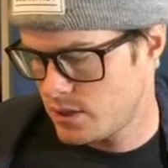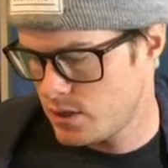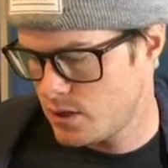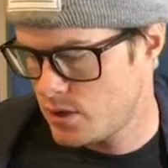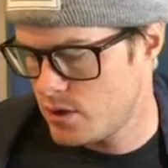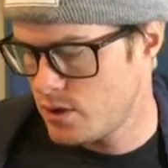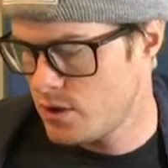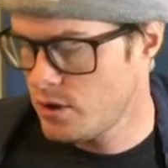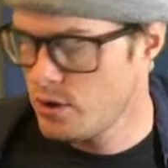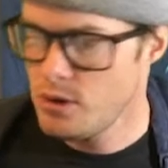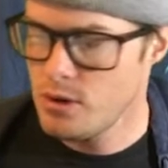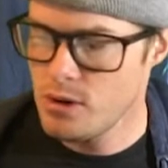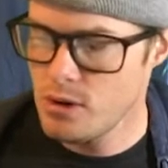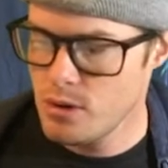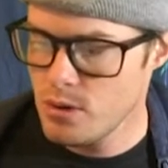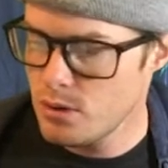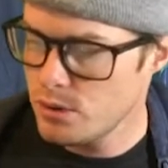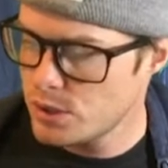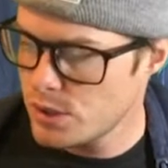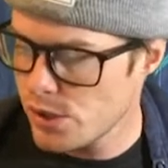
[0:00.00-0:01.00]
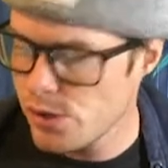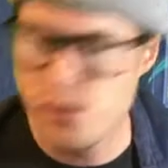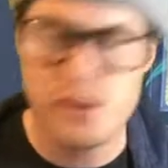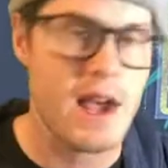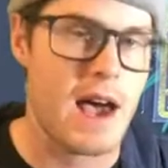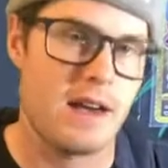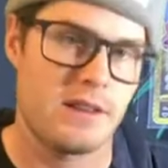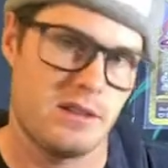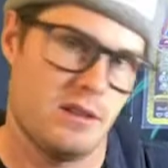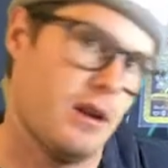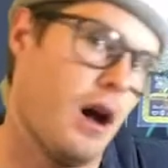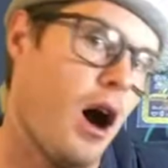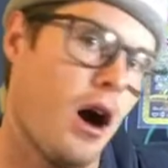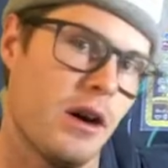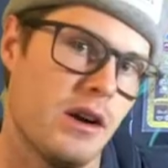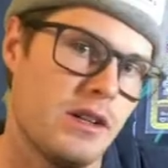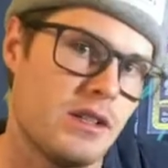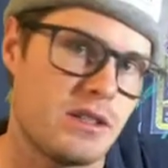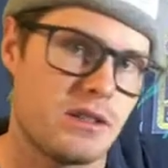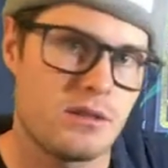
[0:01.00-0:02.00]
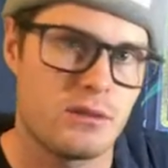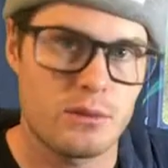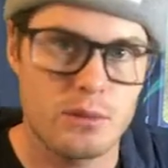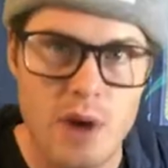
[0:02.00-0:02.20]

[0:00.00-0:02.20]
to $2,000,